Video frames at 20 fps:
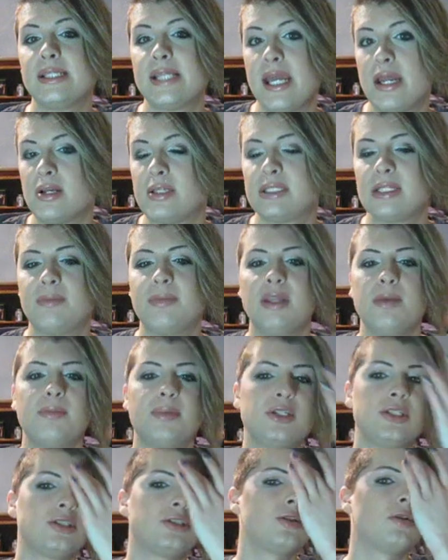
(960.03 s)
date or something,
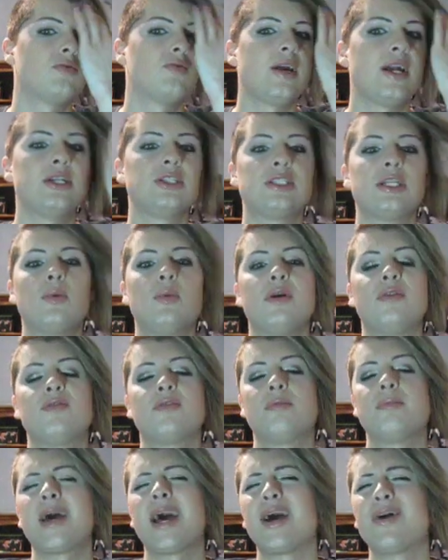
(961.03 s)
but just to arrange someone
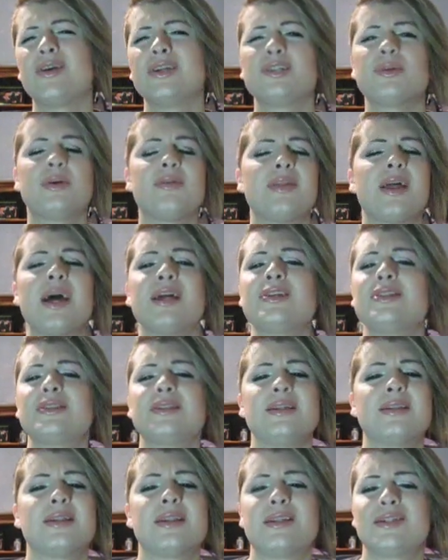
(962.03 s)
for marriage or whatever, I just
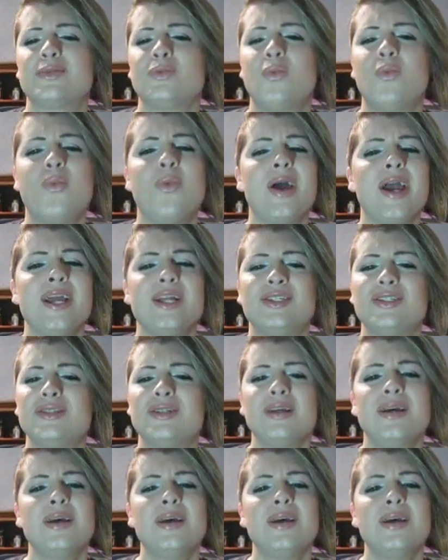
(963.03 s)
think that that's way.